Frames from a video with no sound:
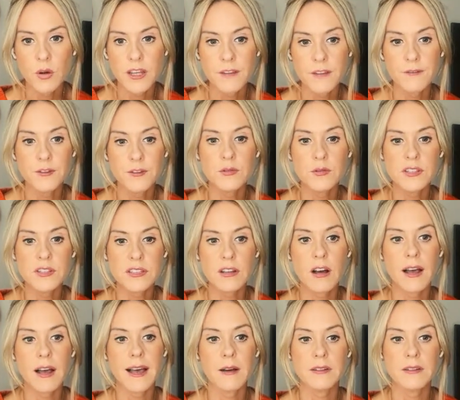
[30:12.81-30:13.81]
if you start
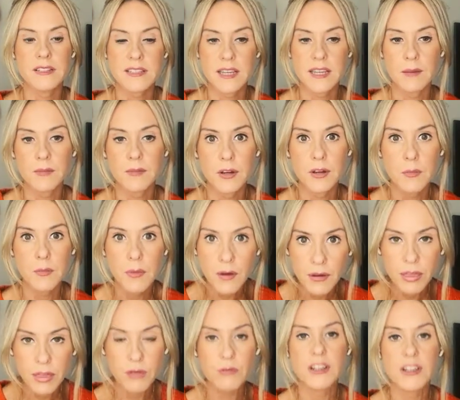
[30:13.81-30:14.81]
out and say, I'm going to book
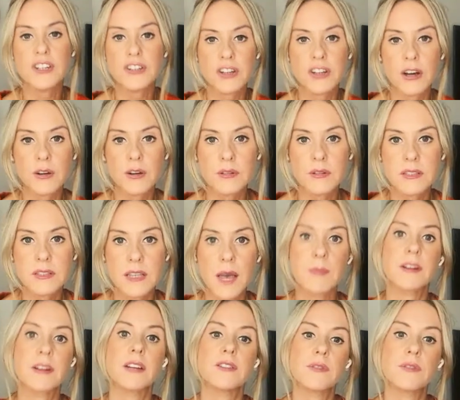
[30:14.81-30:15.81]
3 shows, I'm
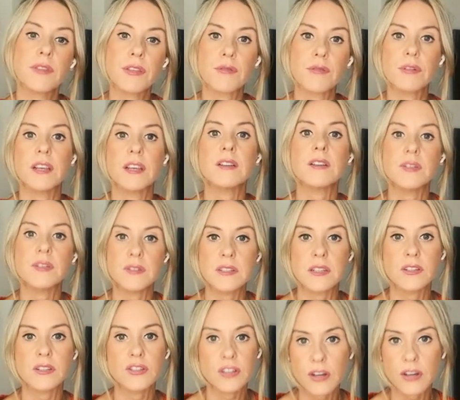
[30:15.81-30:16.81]
going to do 3
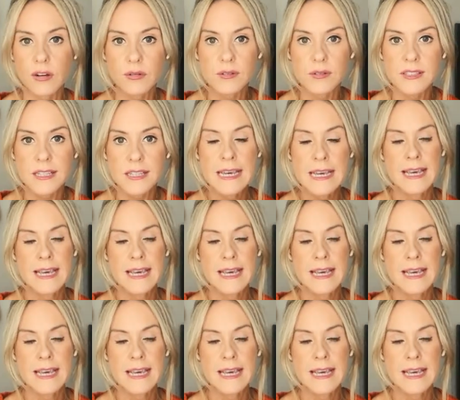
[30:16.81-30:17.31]
acoustic shows,